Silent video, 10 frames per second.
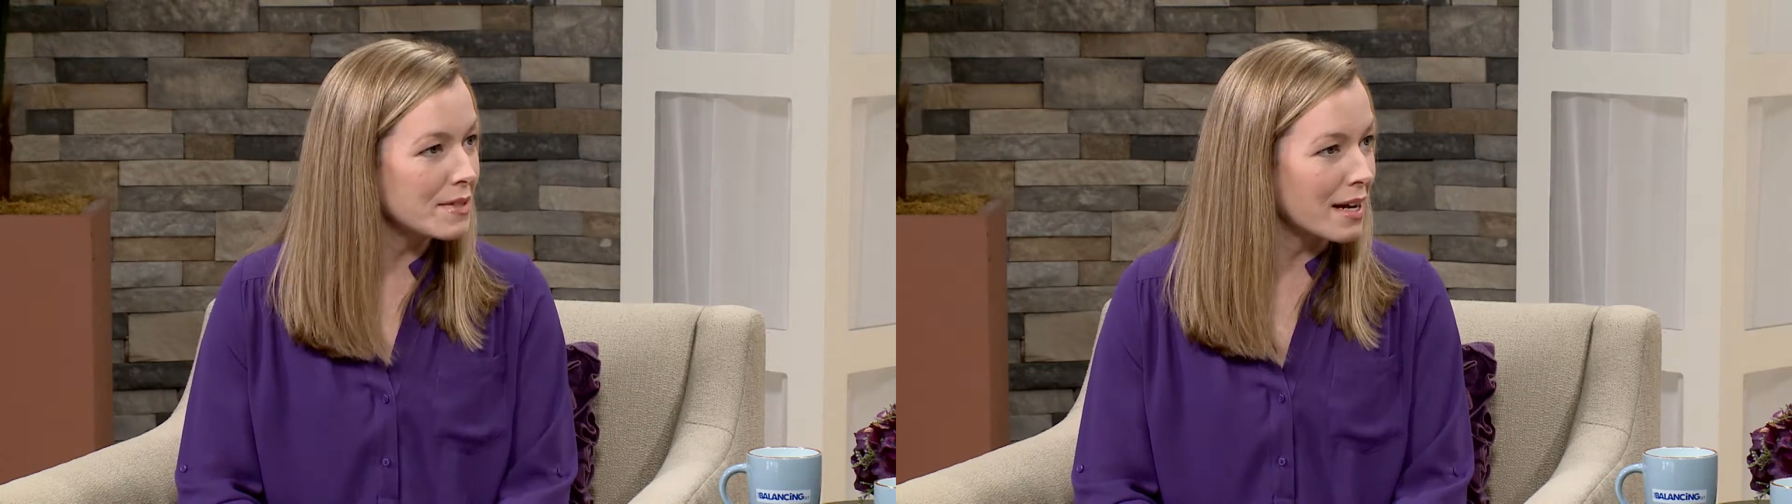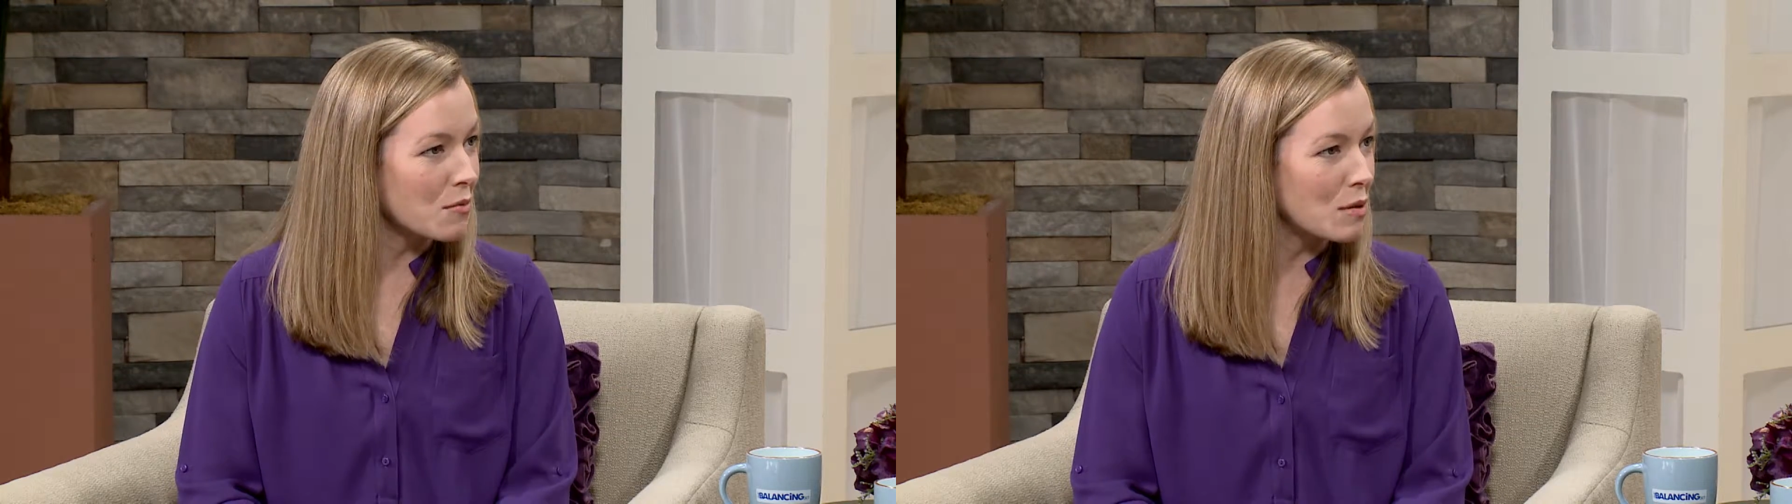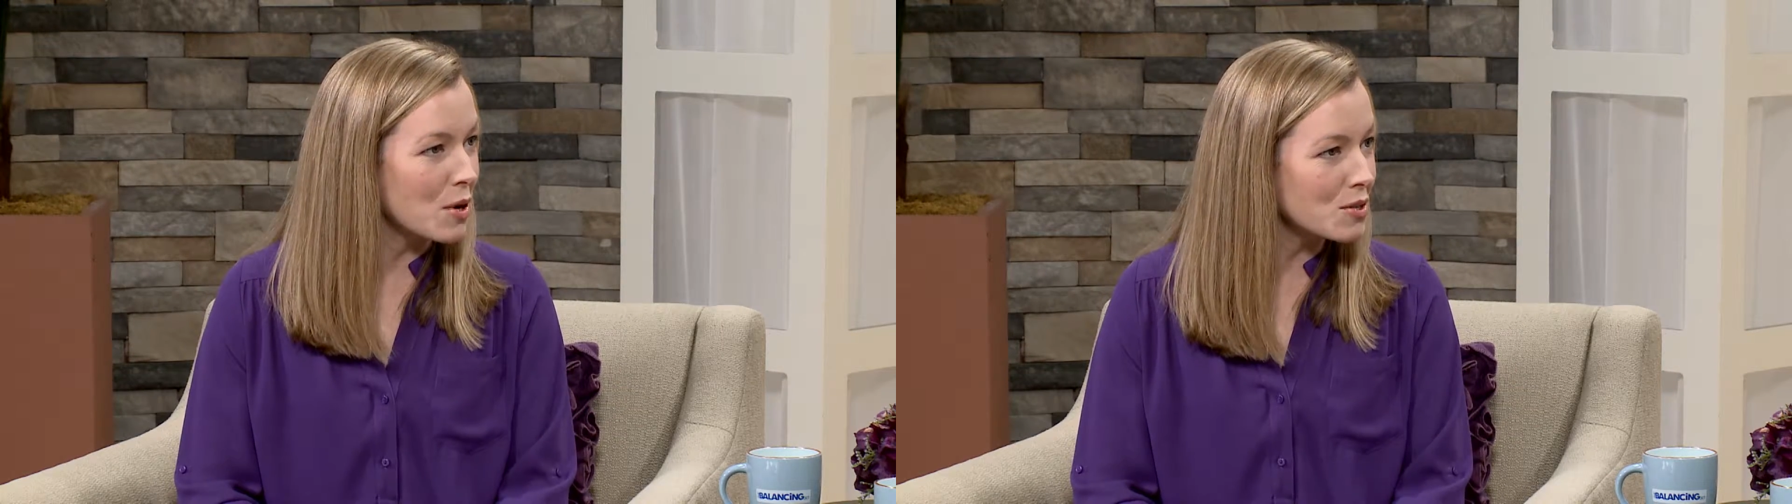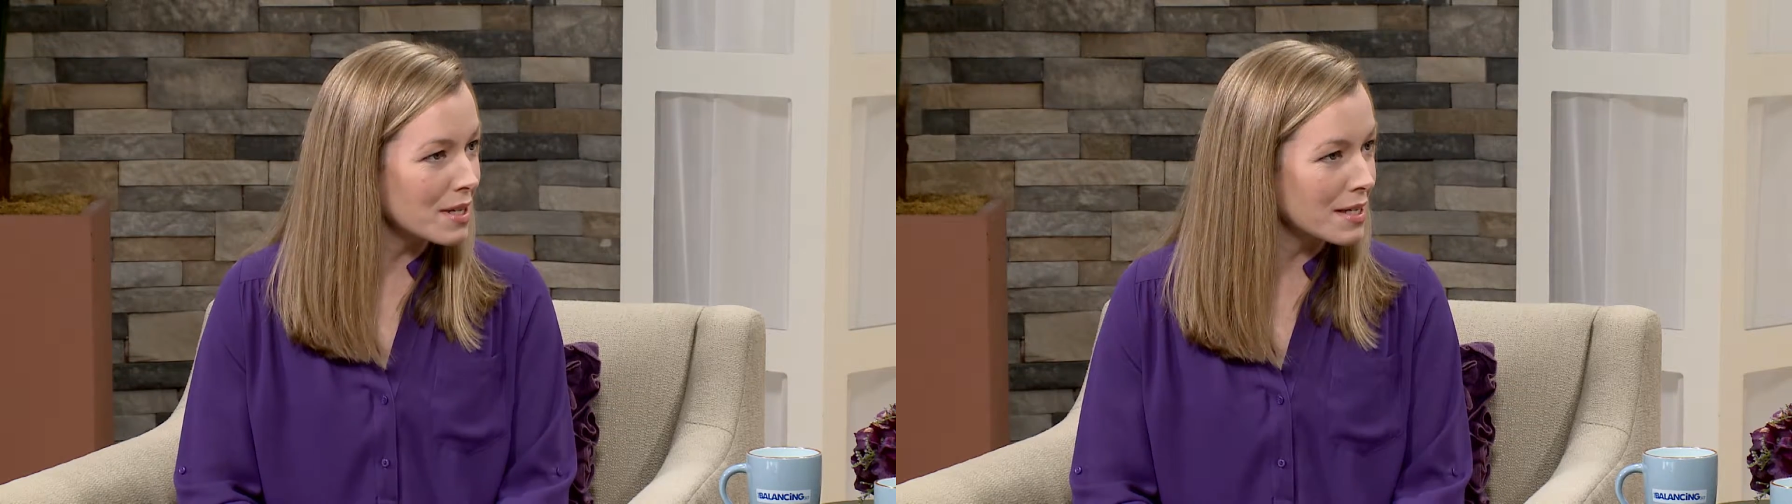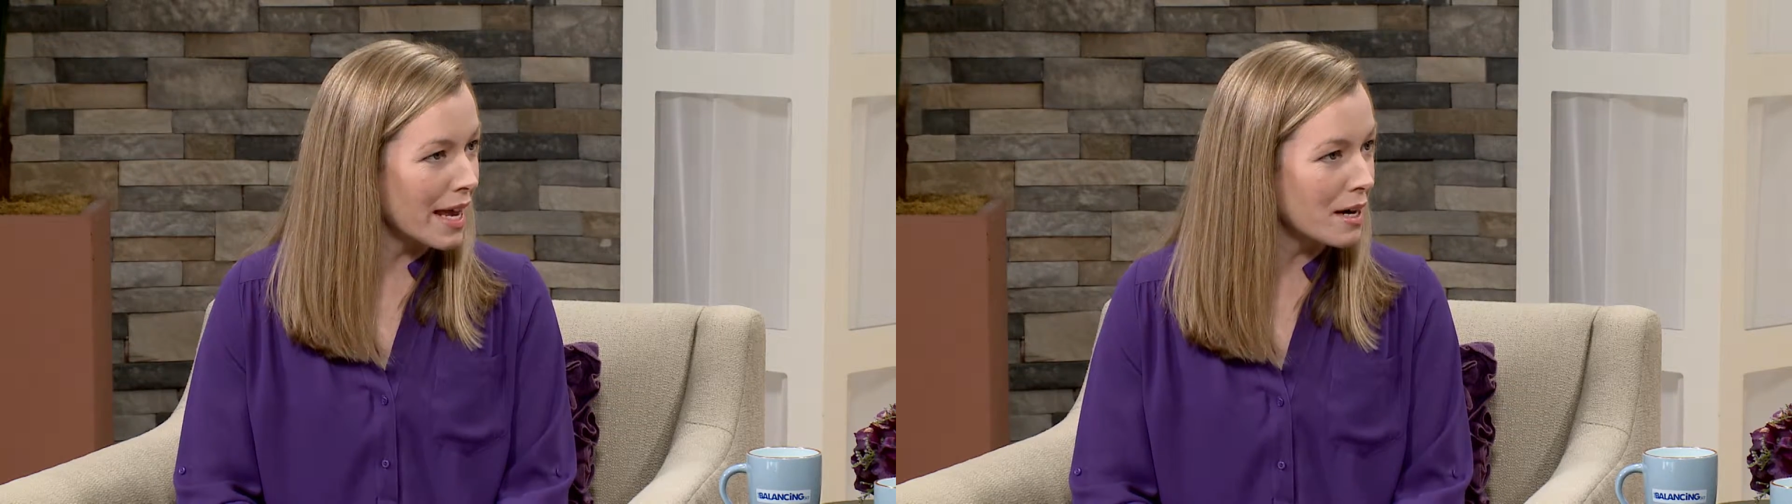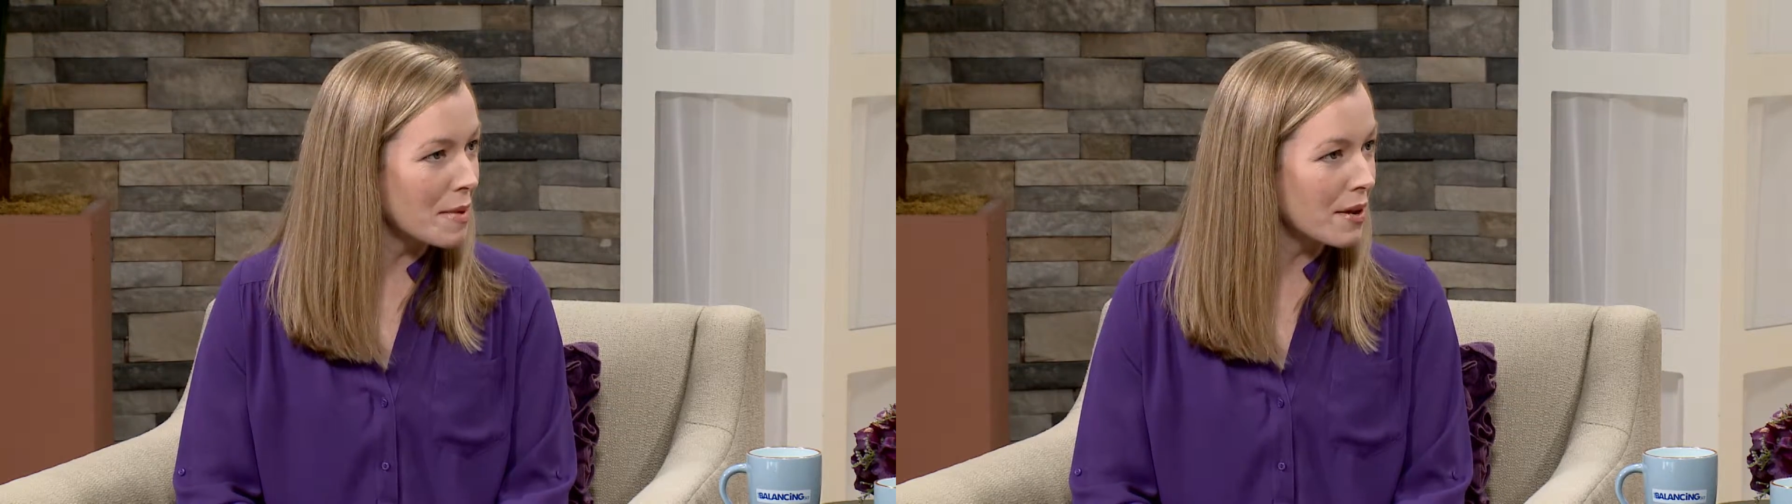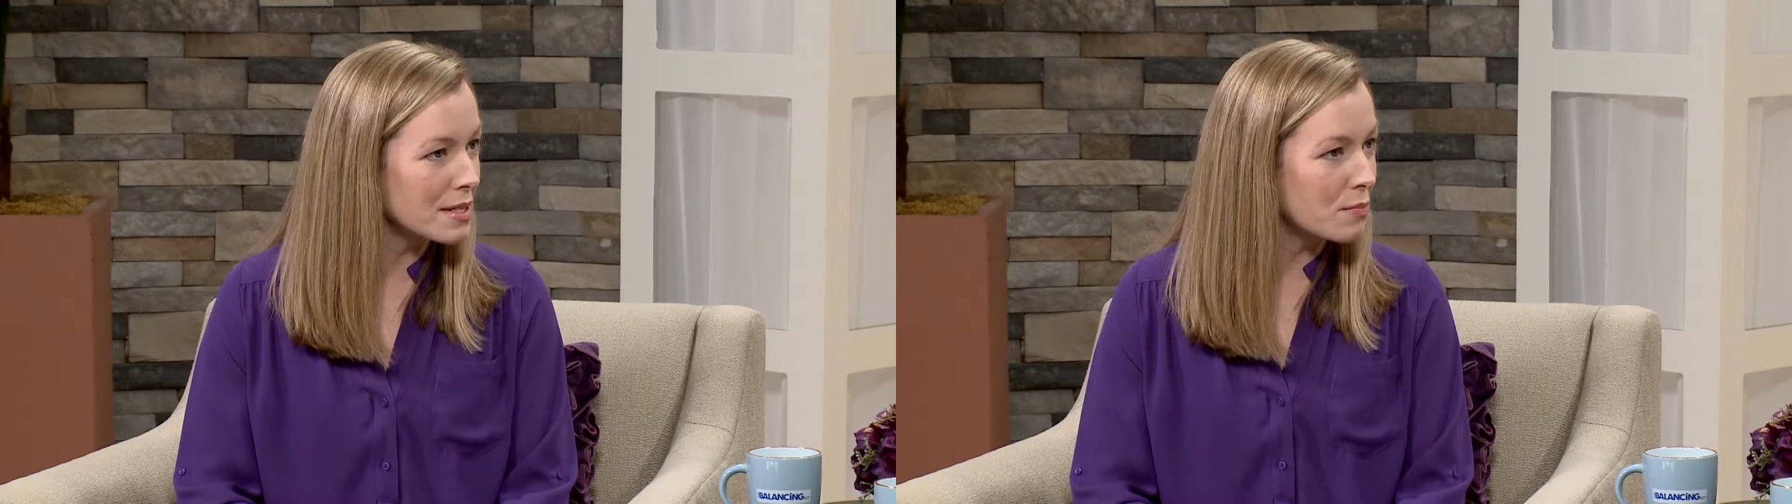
done and we're most excited about is